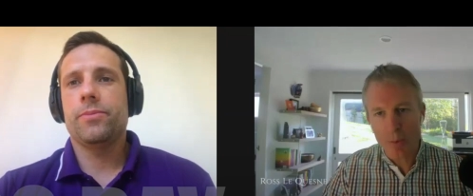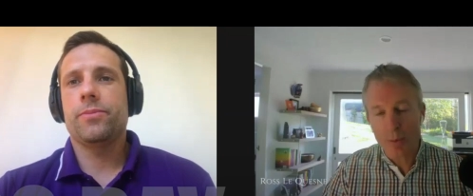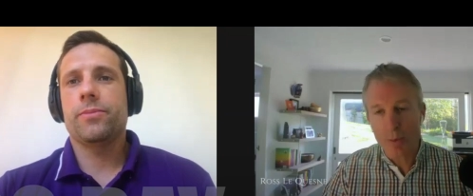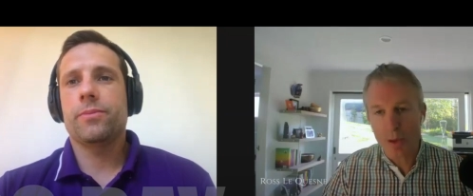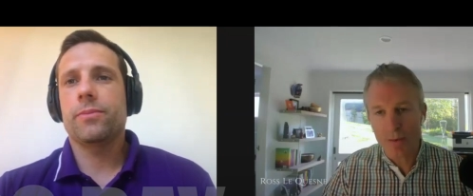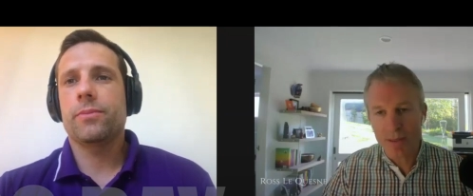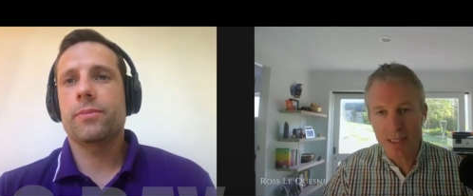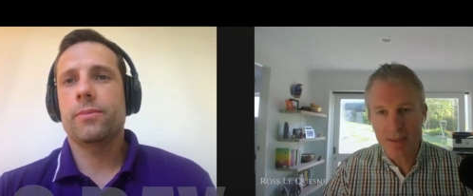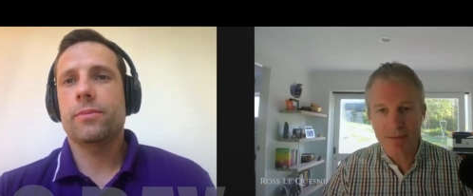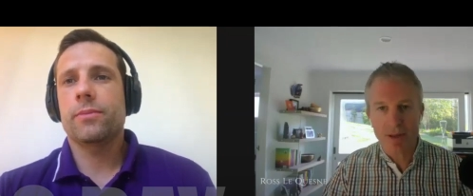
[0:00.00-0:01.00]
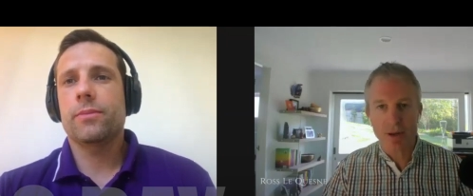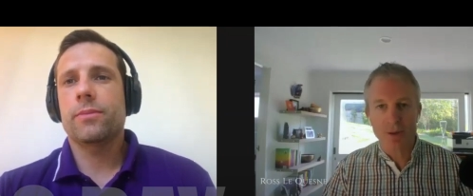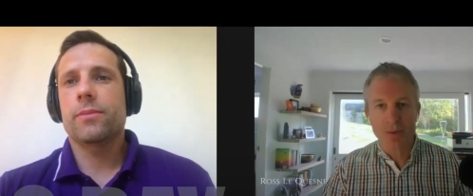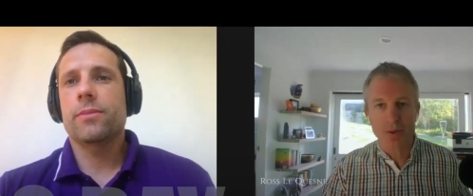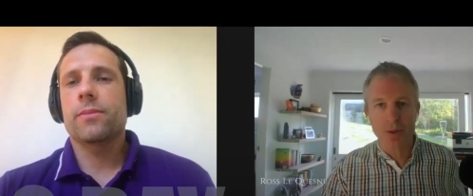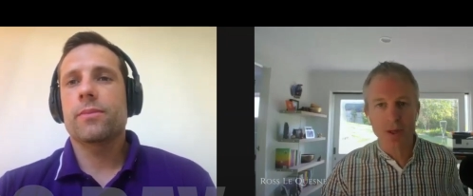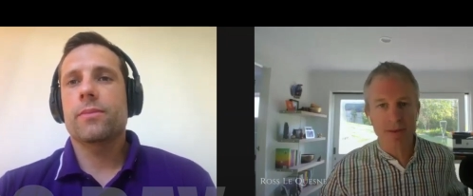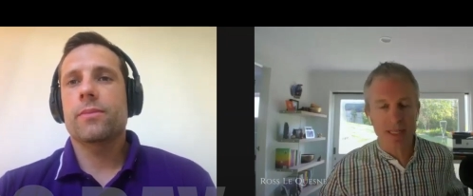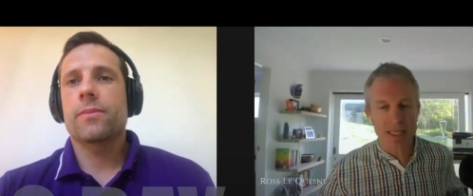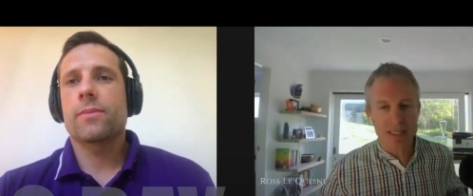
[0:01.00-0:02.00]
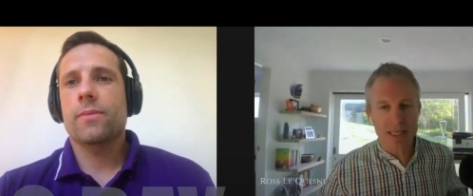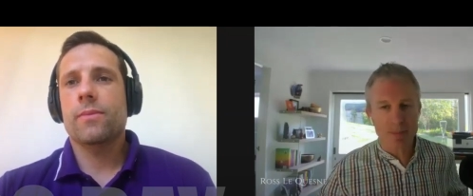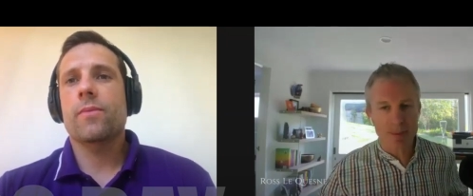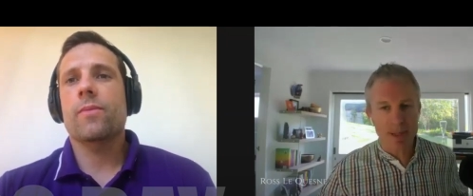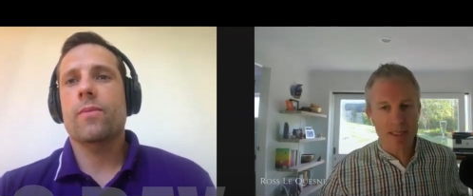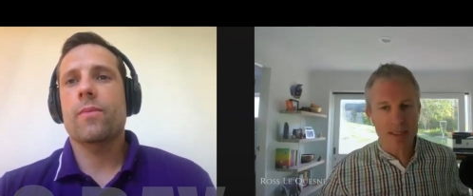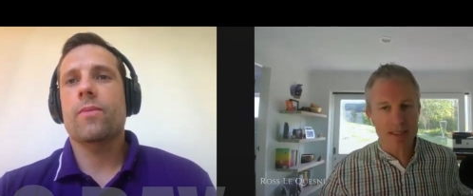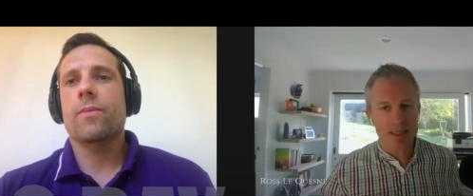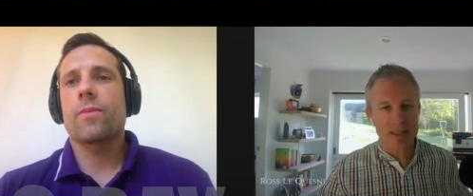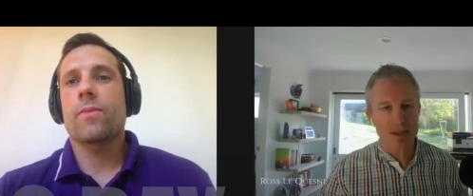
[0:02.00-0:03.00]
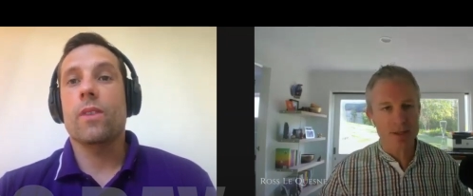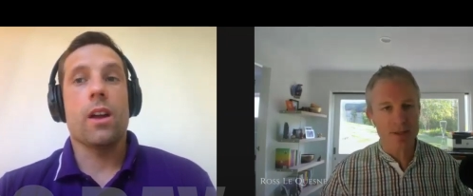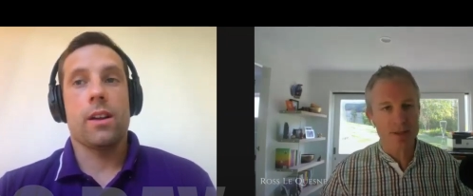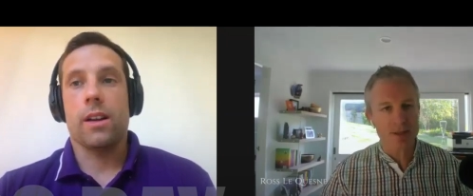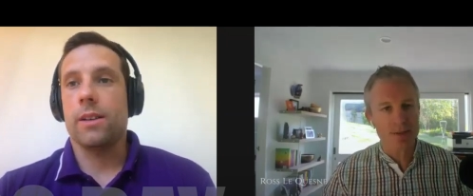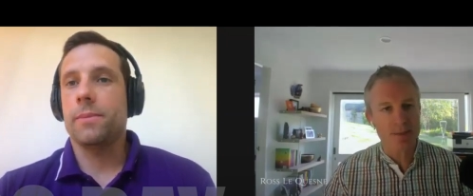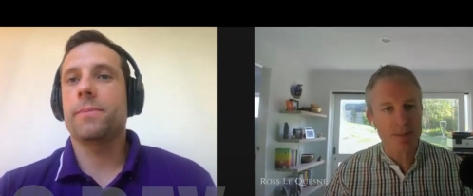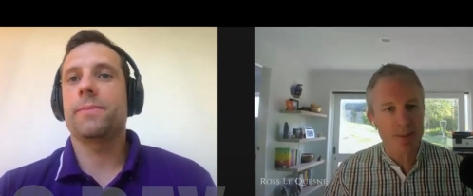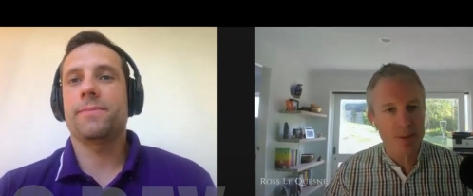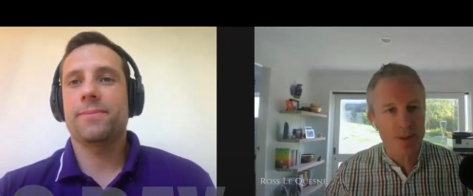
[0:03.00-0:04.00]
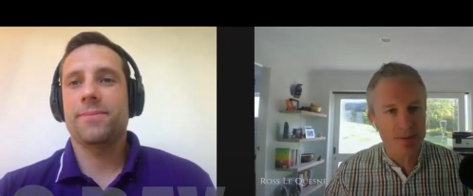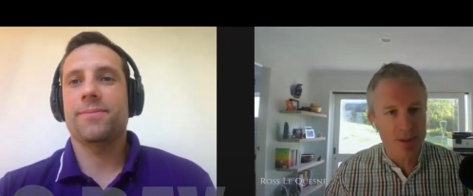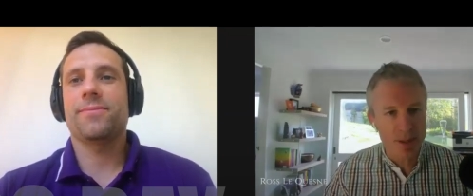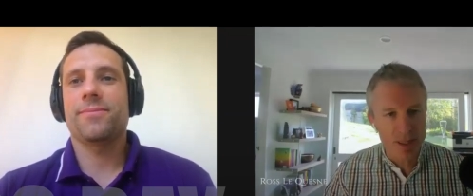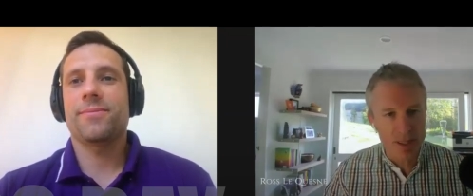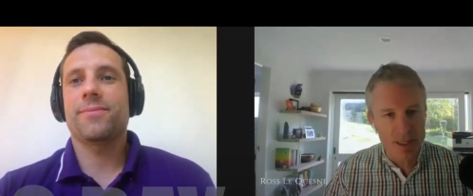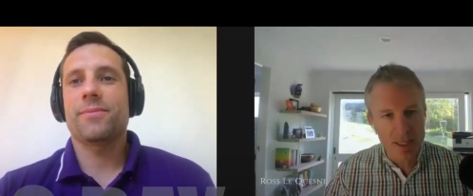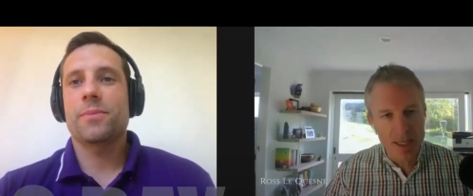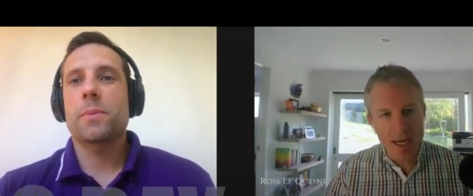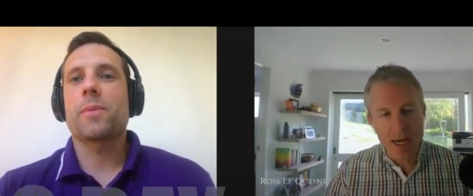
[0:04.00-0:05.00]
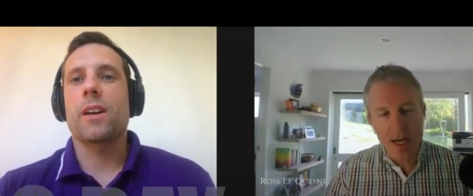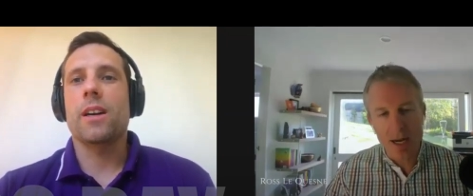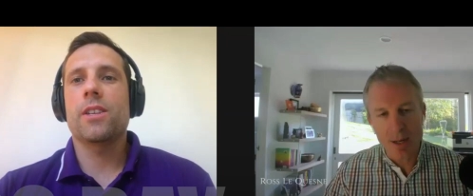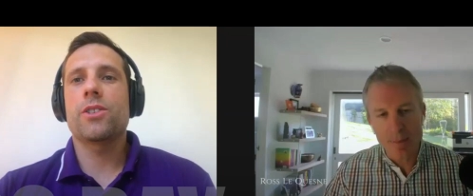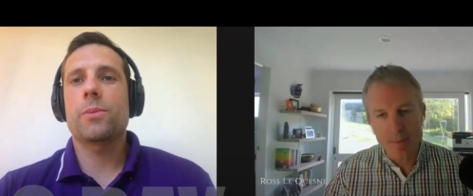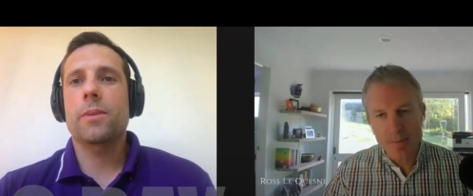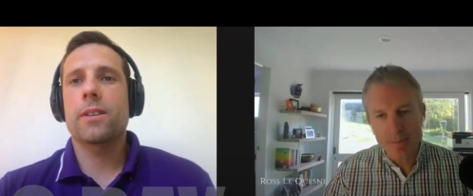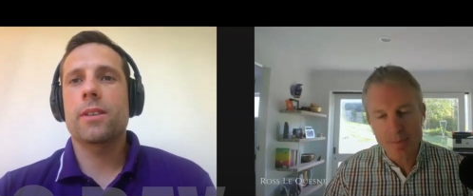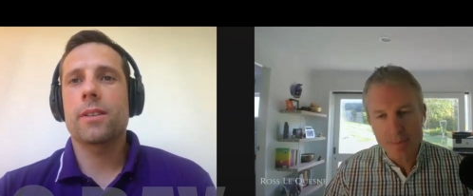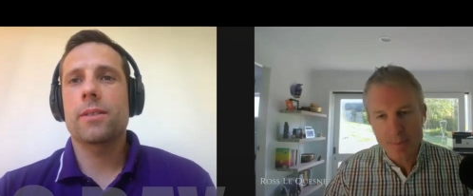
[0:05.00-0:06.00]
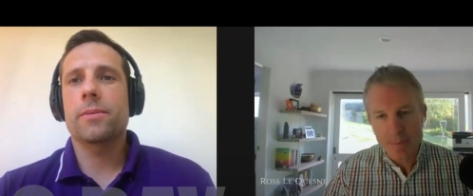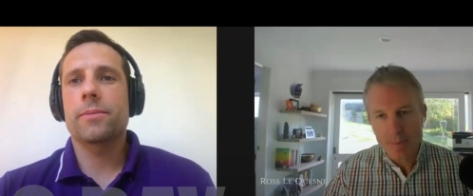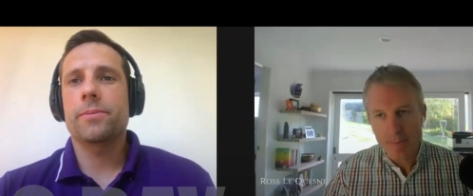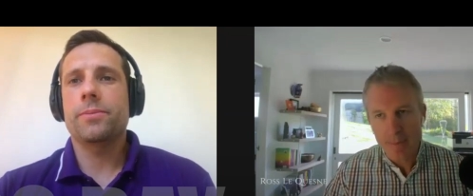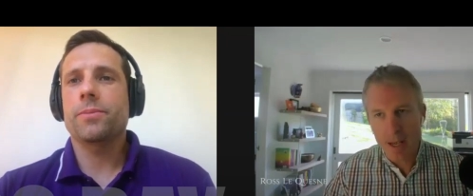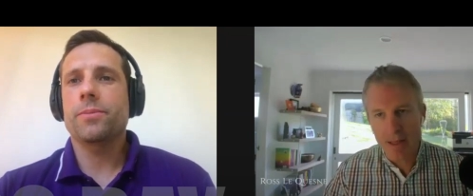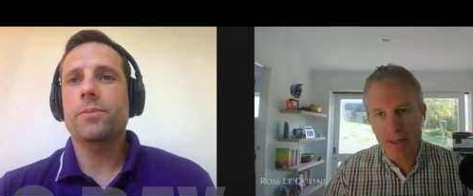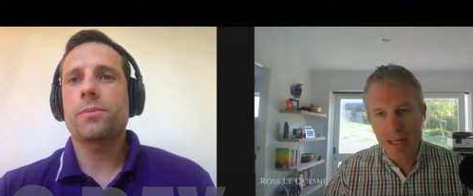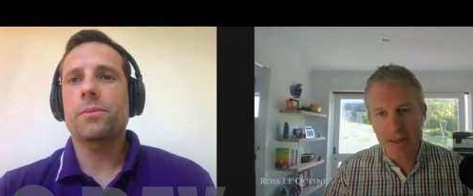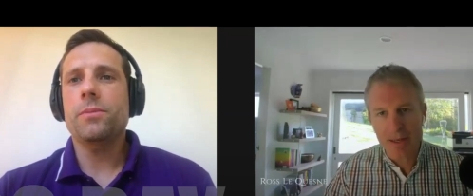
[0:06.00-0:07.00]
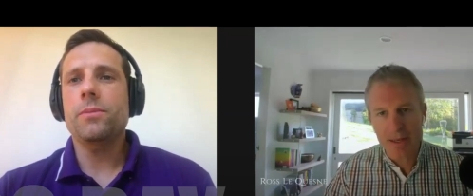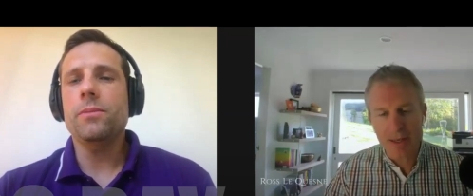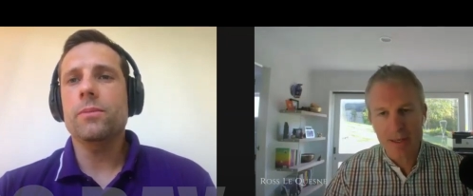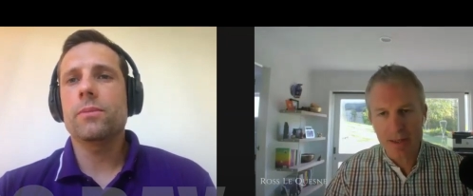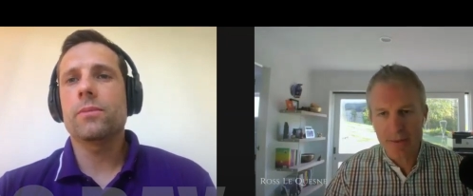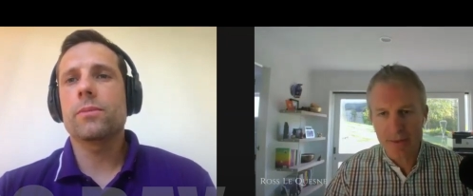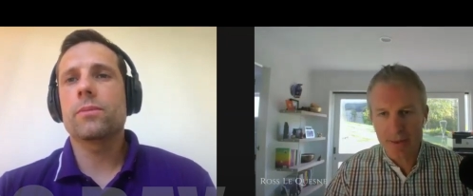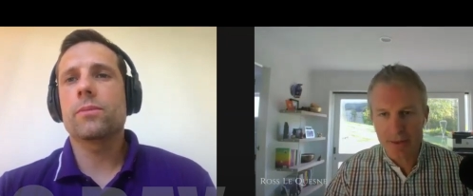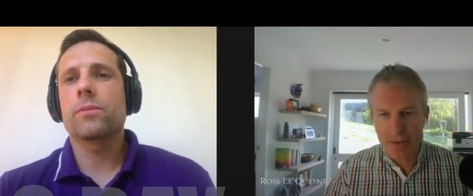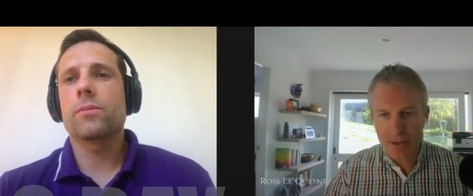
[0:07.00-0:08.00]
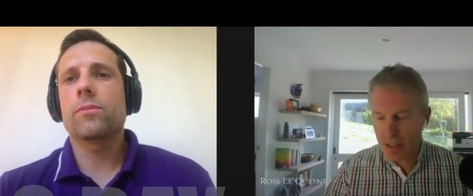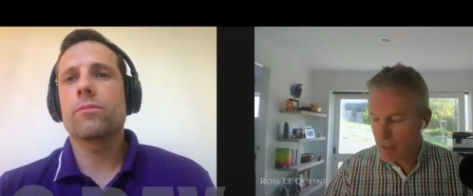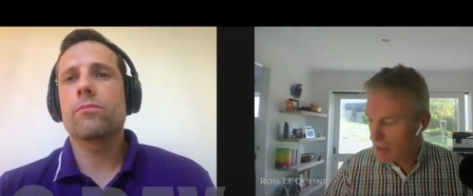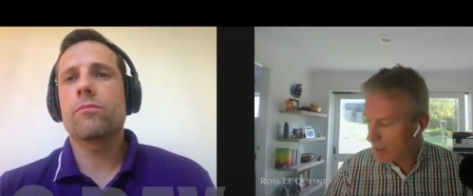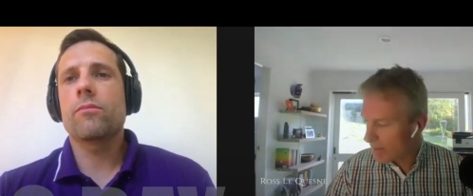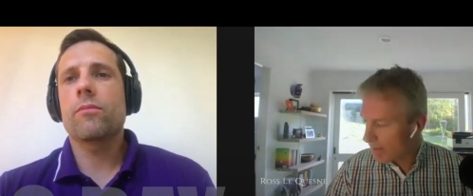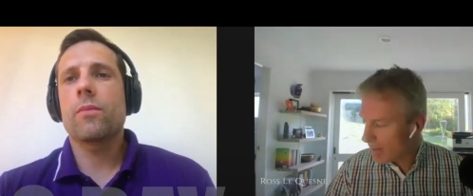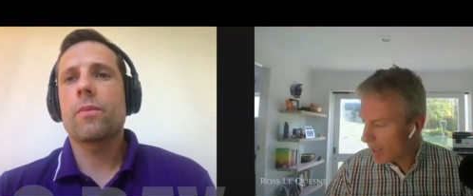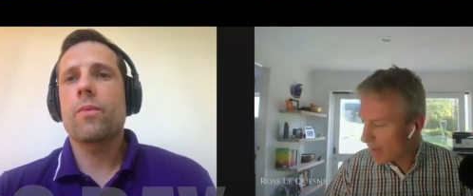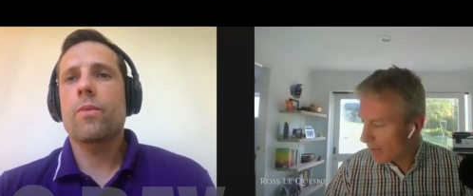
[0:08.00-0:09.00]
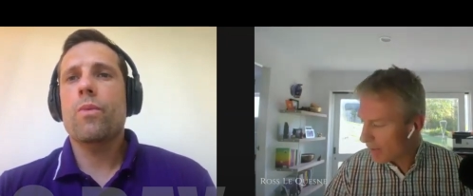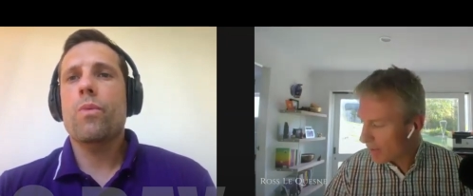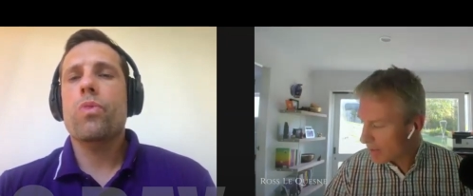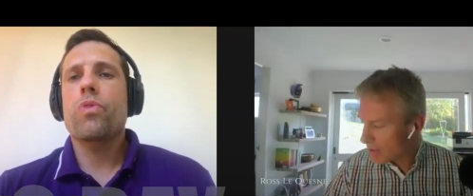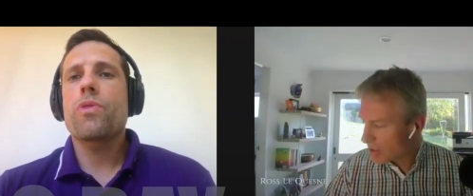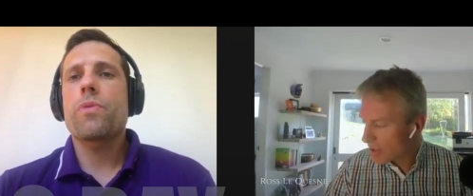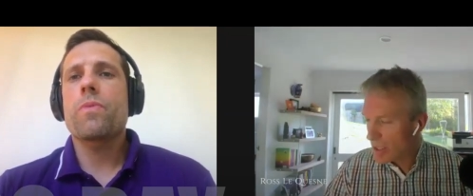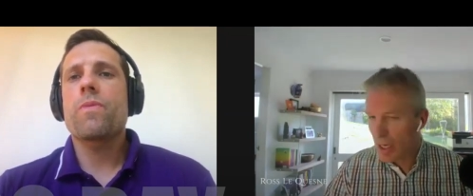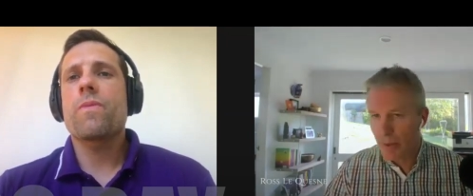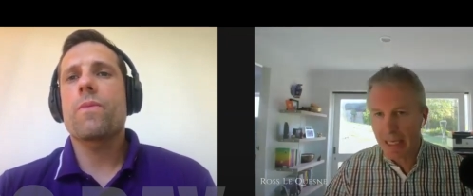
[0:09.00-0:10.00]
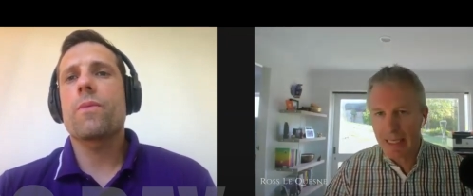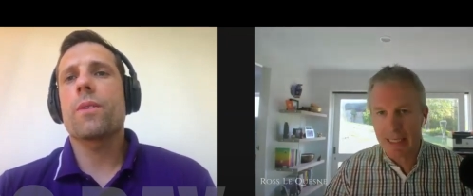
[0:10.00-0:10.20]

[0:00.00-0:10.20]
Speaker 1: will obviously flow through over the next couple of months as those sort of people convert. Um, 100%. And then just the month that's just going